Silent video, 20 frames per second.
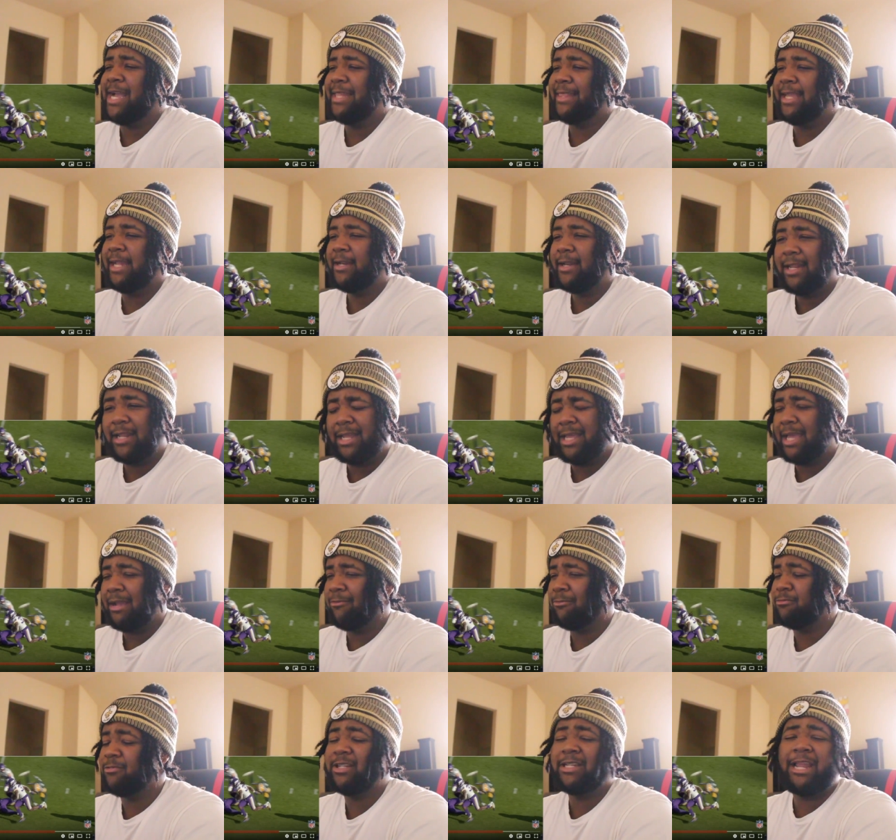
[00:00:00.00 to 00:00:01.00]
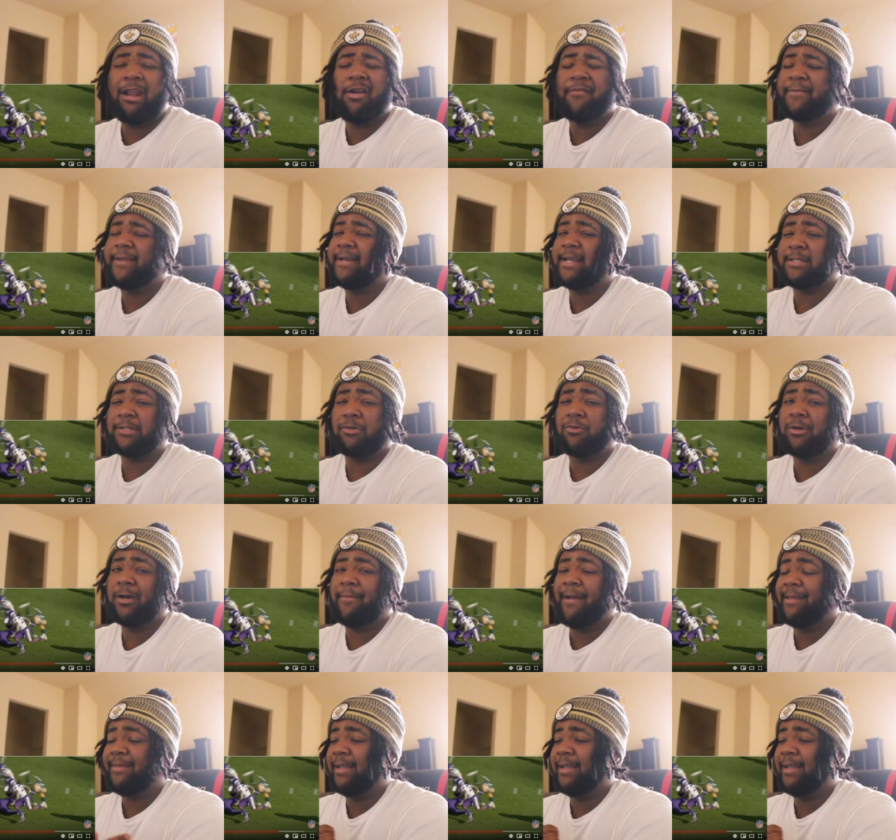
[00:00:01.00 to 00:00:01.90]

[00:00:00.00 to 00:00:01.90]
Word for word: I think really I don't think that's a quarterback.